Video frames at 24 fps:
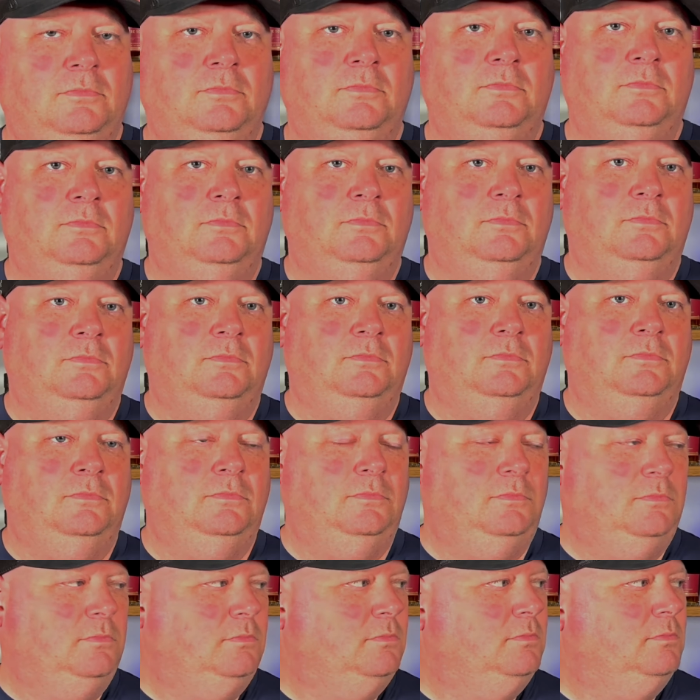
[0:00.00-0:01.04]

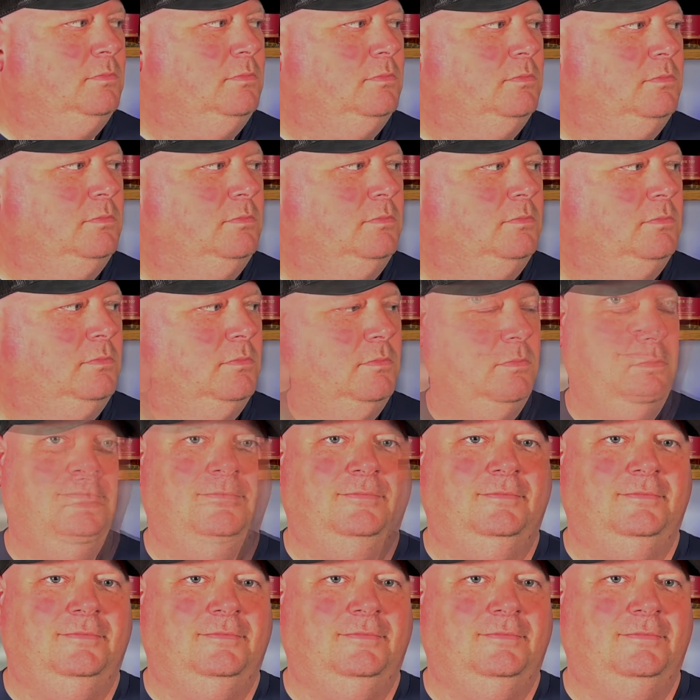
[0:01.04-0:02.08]

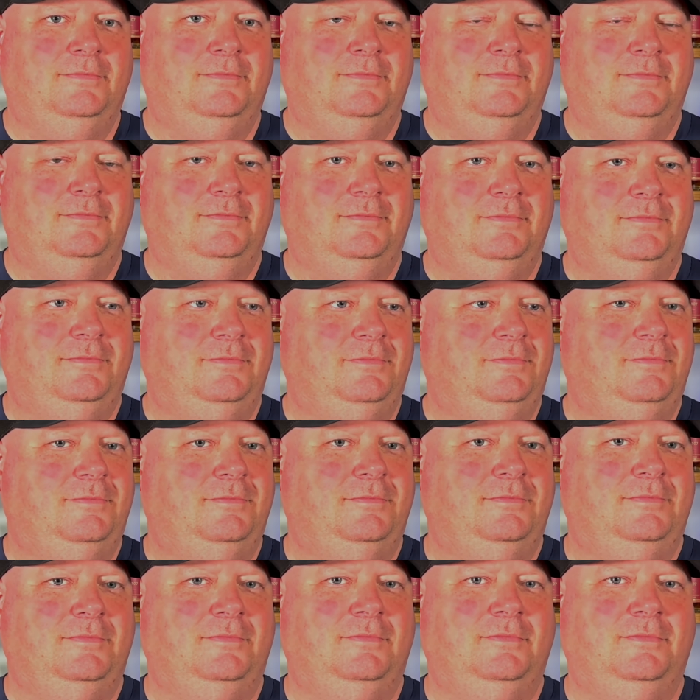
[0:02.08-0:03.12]

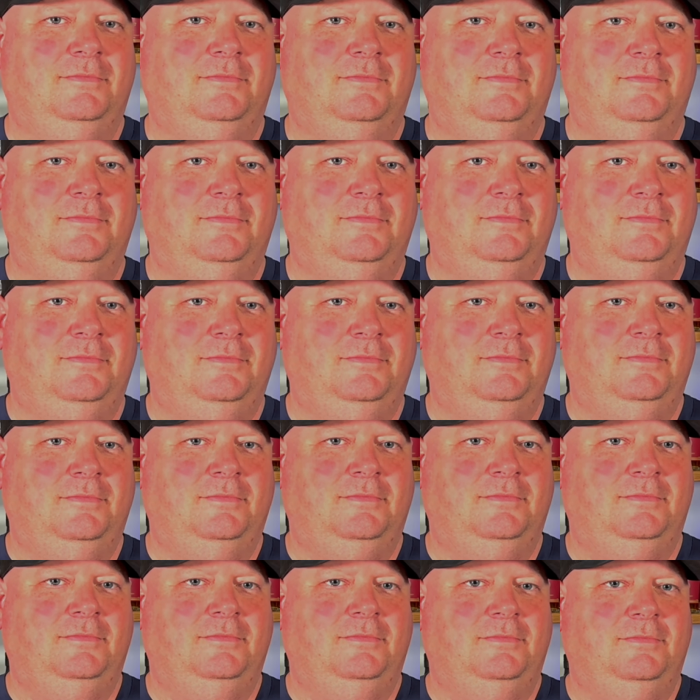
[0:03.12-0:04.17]

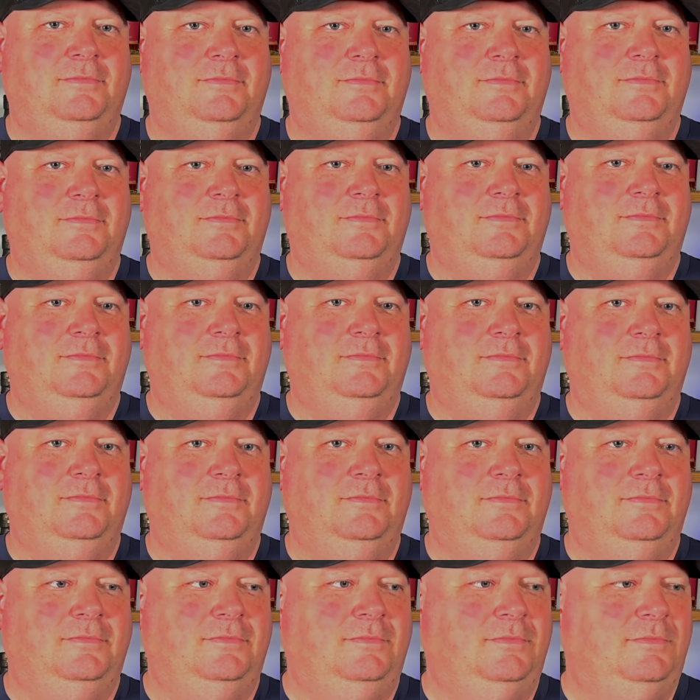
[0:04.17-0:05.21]

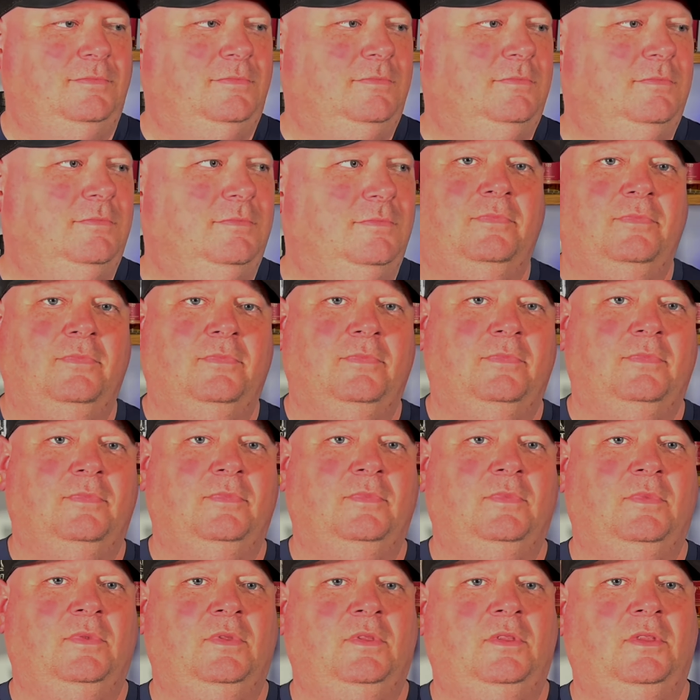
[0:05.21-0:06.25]

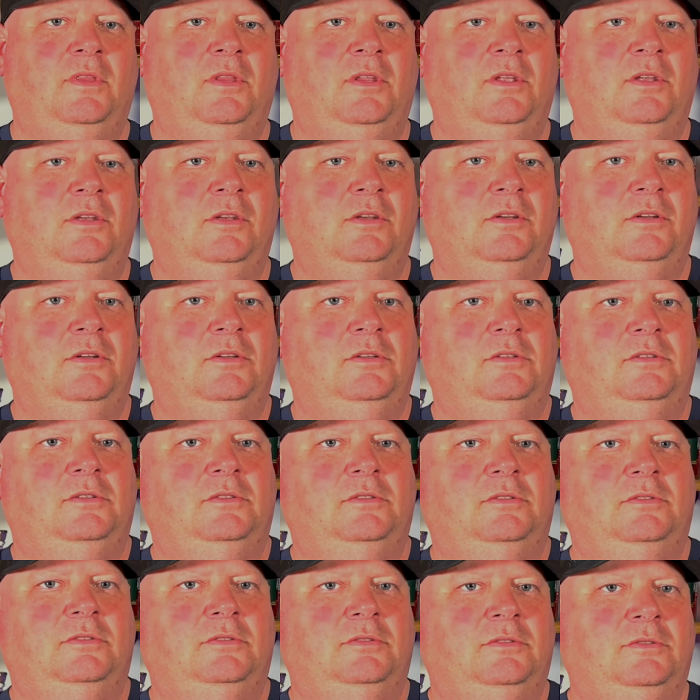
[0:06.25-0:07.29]

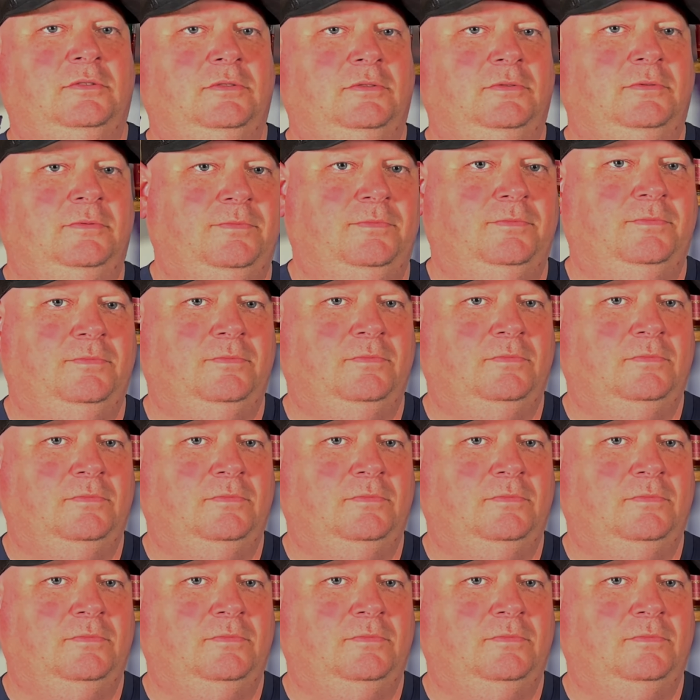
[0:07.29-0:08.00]
This person isn't speaking.